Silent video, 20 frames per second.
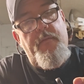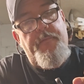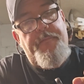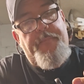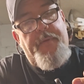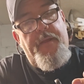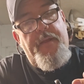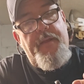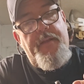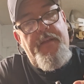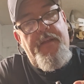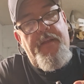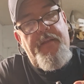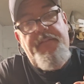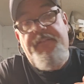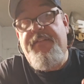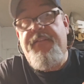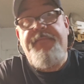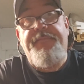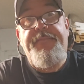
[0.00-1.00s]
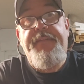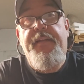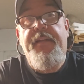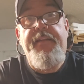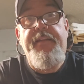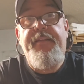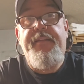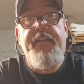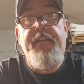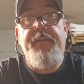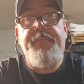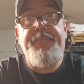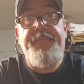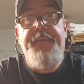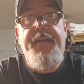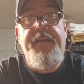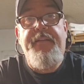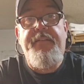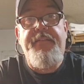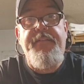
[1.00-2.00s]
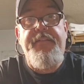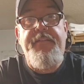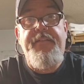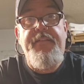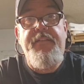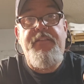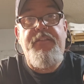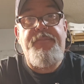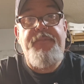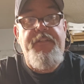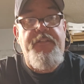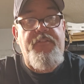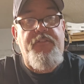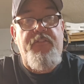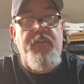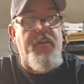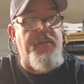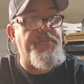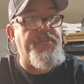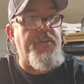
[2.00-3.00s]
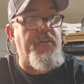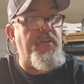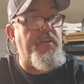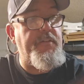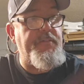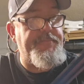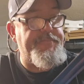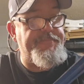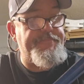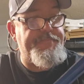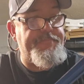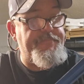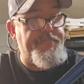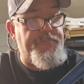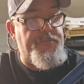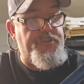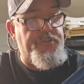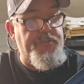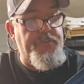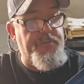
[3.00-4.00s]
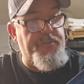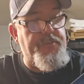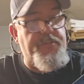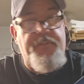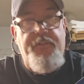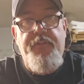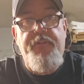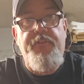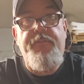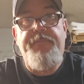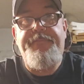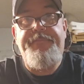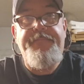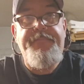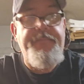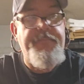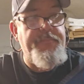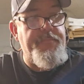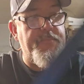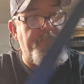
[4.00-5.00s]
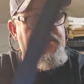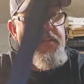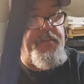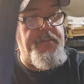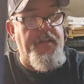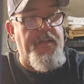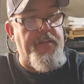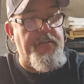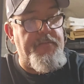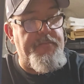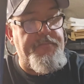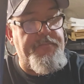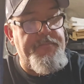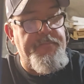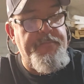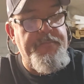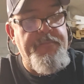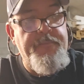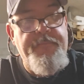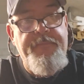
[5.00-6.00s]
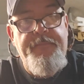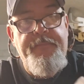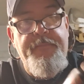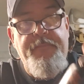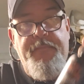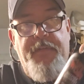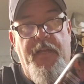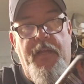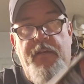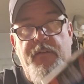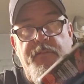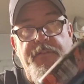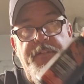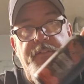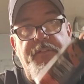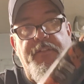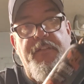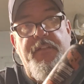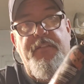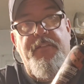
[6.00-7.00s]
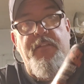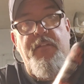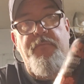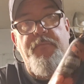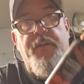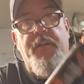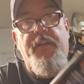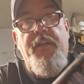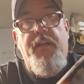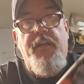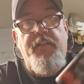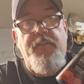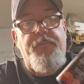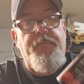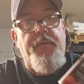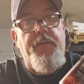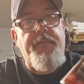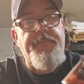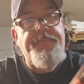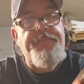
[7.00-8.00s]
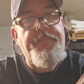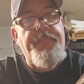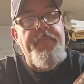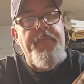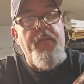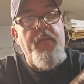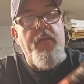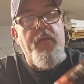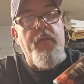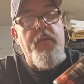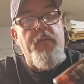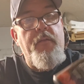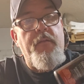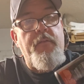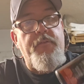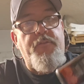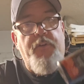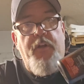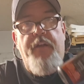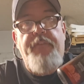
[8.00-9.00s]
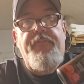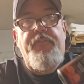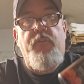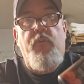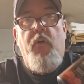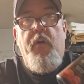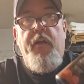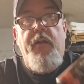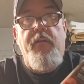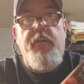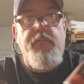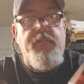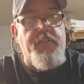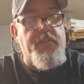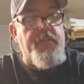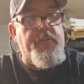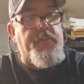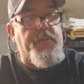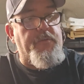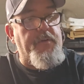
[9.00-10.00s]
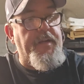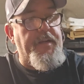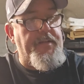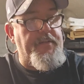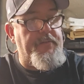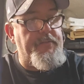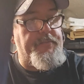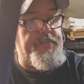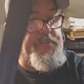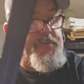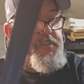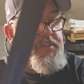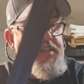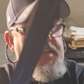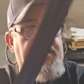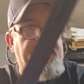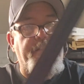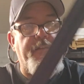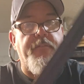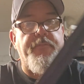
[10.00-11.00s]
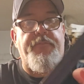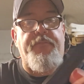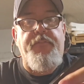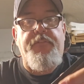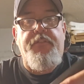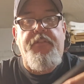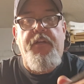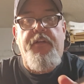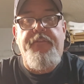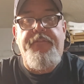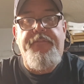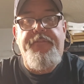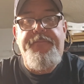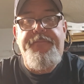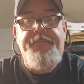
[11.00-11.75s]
bayonets and anything metal that needs to be scrubbed on. Shooter's Lube. And then I don't use this on the guns, but trifluoil is a great protectant for stuff.